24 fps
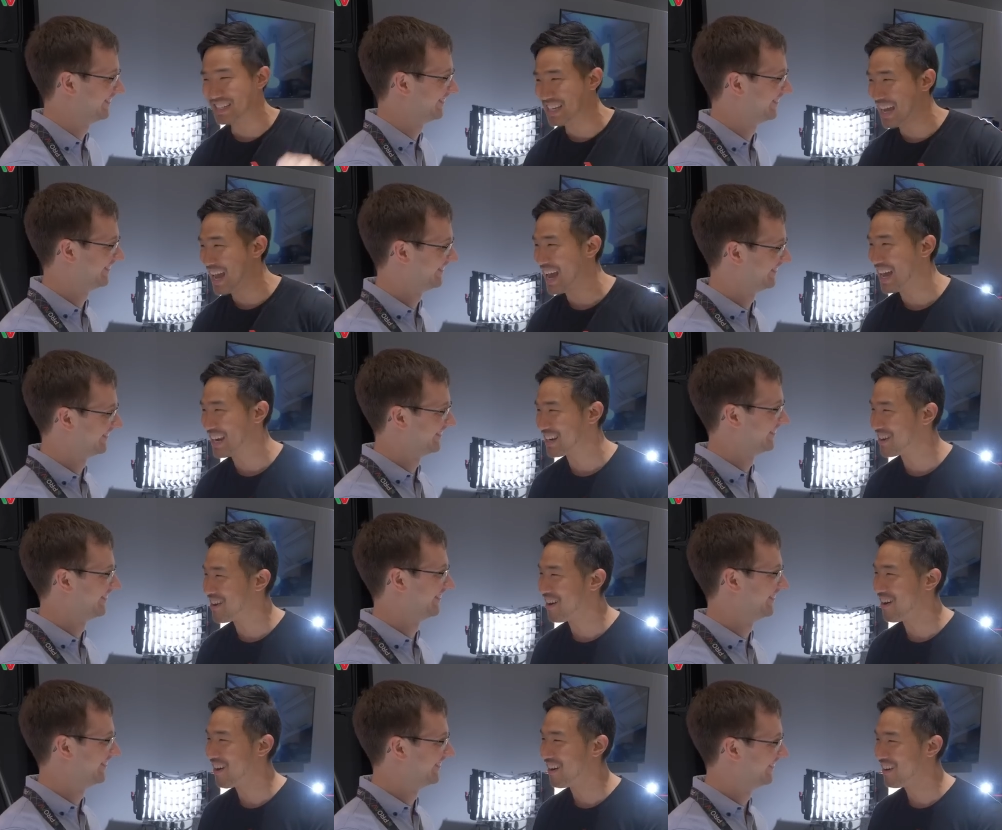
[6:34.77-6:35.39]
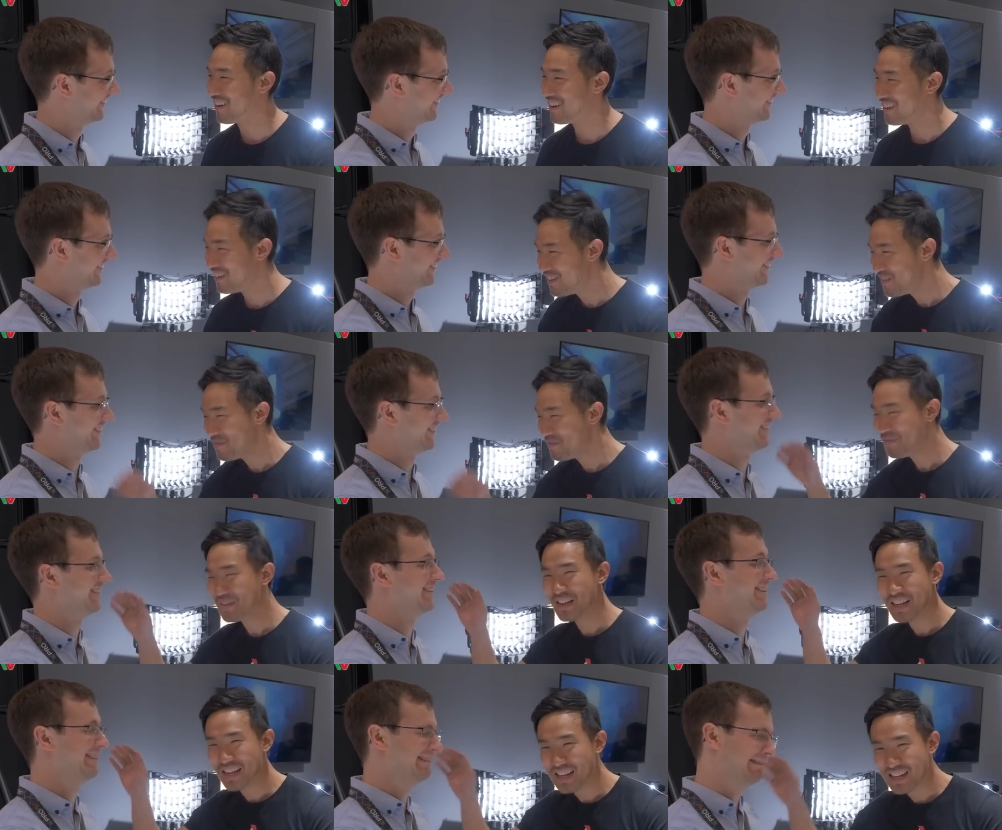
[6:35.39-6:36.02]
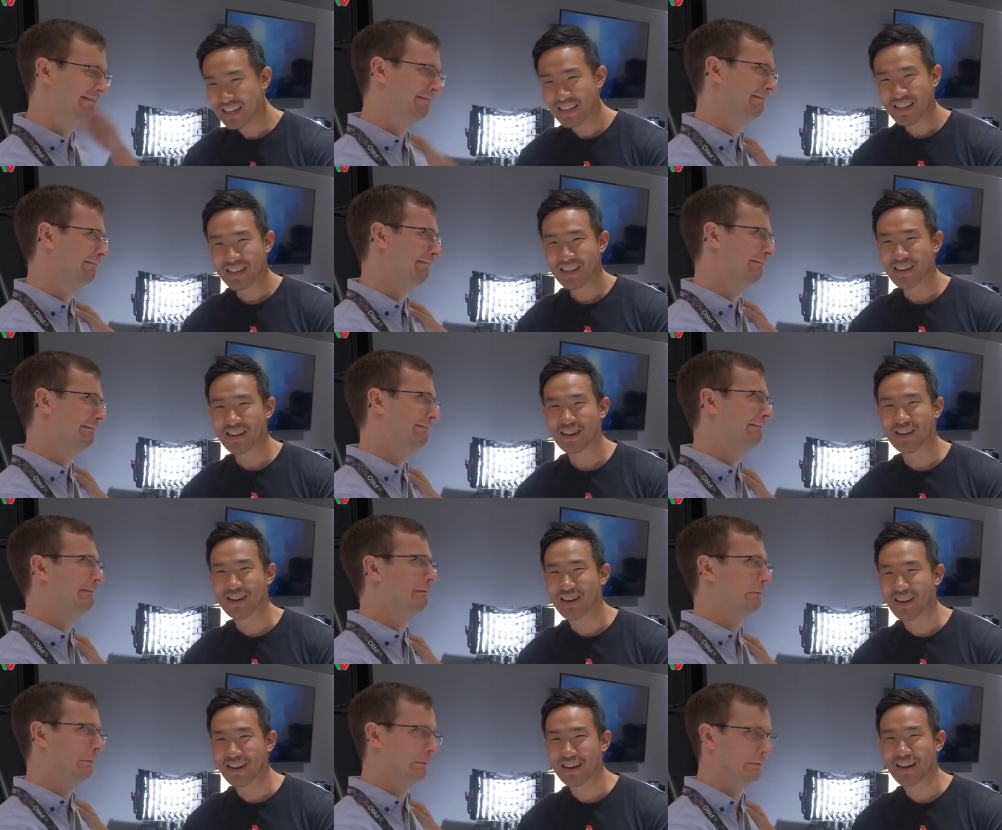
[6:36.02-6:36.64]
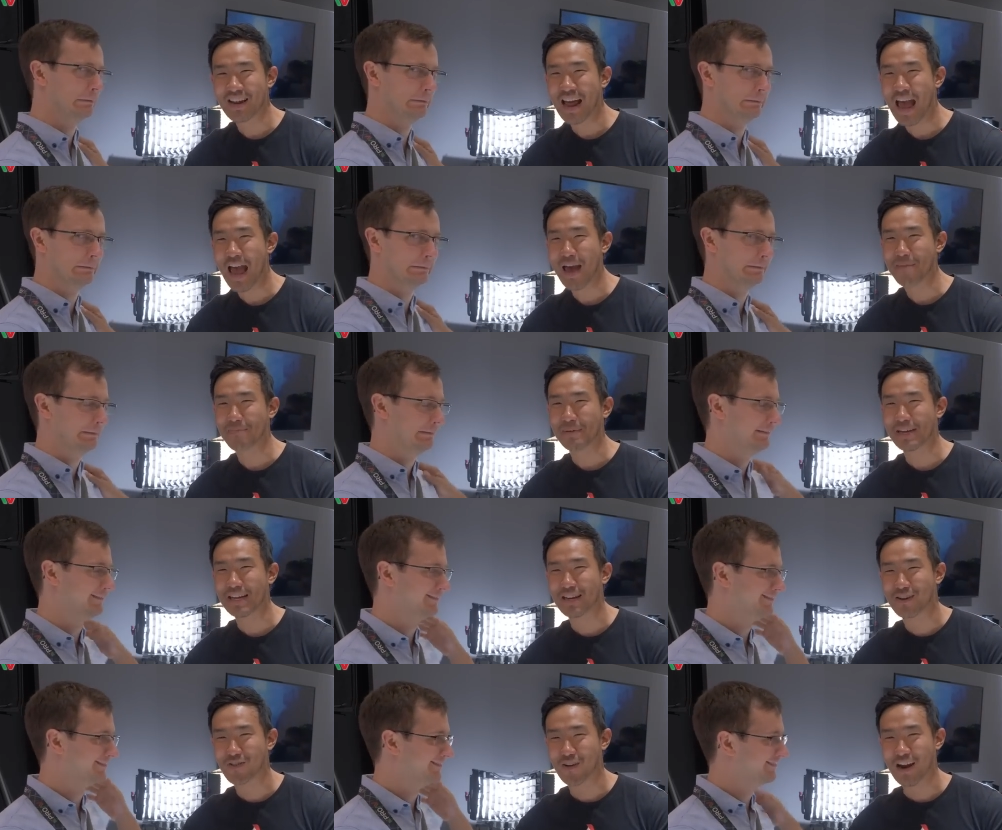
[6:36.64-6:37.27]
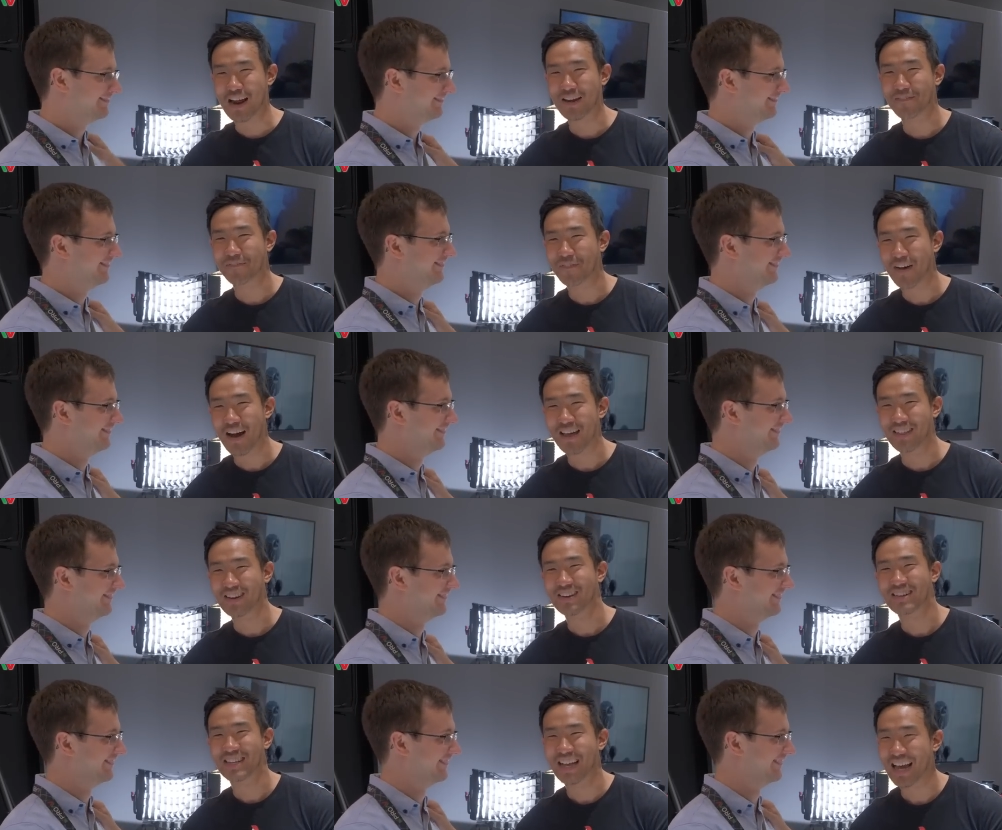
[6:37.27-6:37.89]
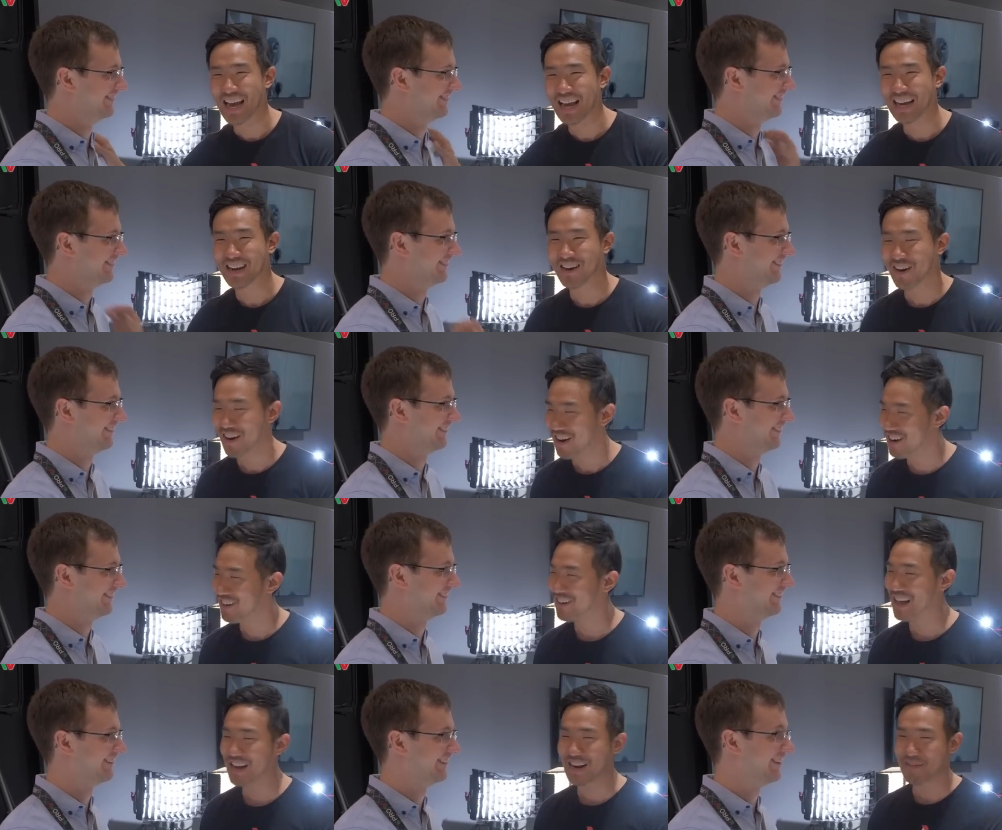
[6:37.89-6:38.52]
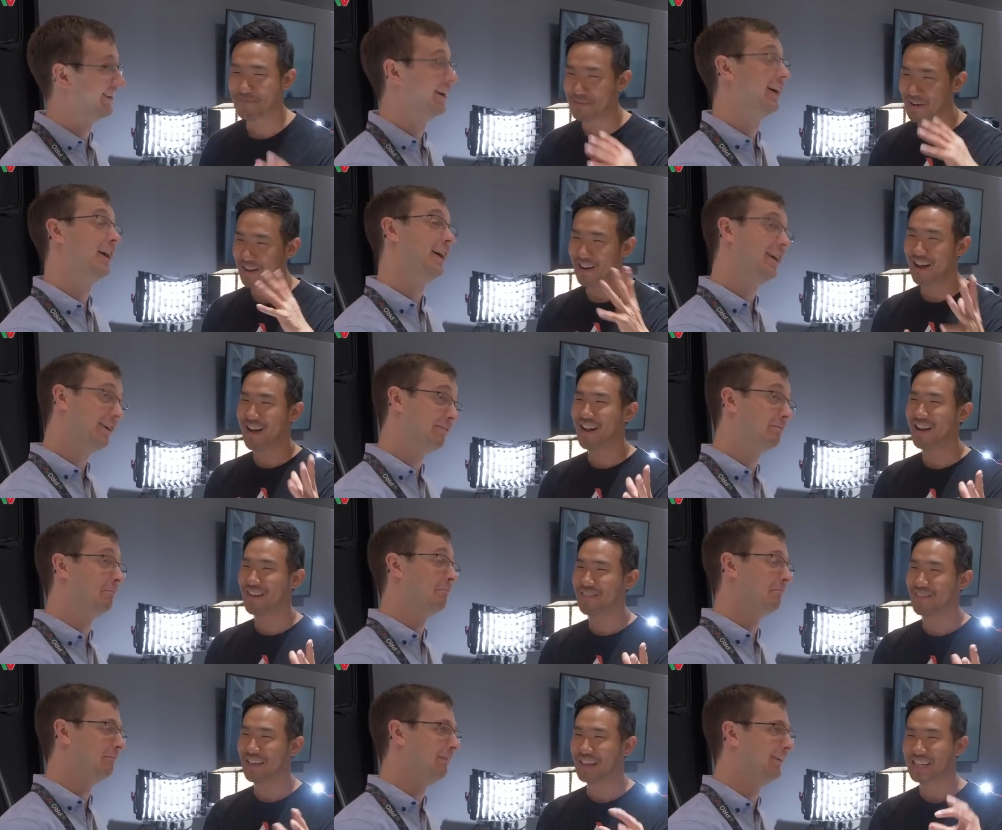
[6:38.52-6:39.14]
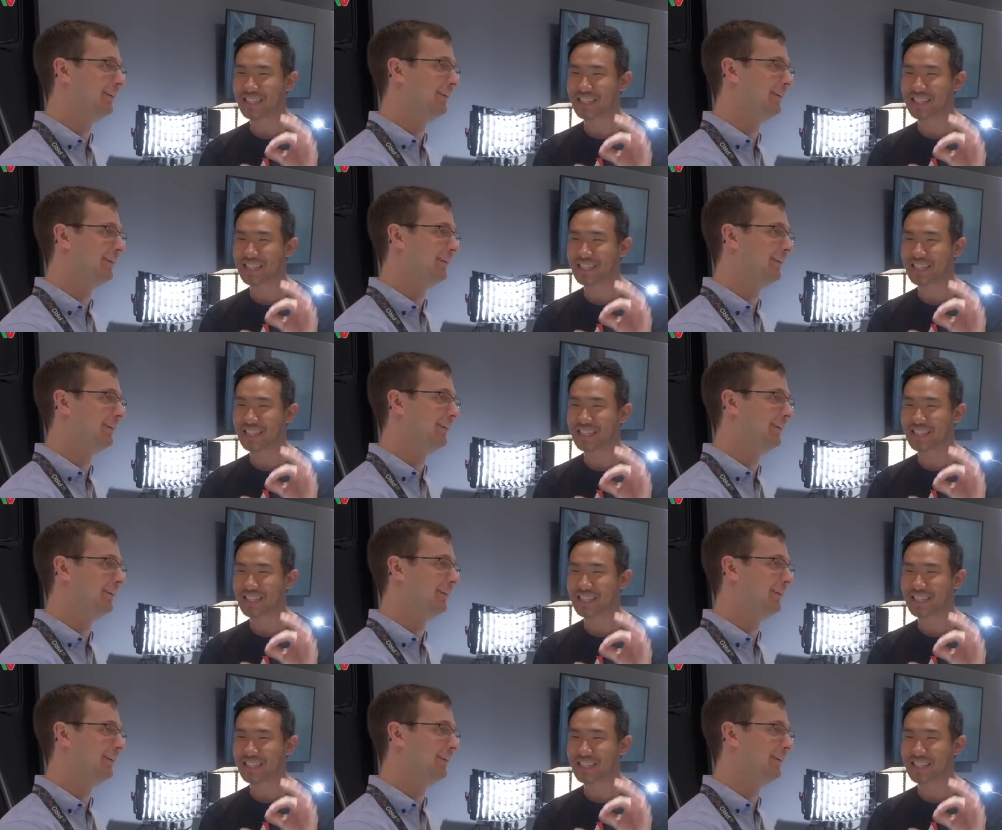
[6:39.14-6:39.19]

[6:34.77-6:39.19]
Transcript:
Speaker 1: a dad, Carl. Happy grandfather day, Carl." I can put all of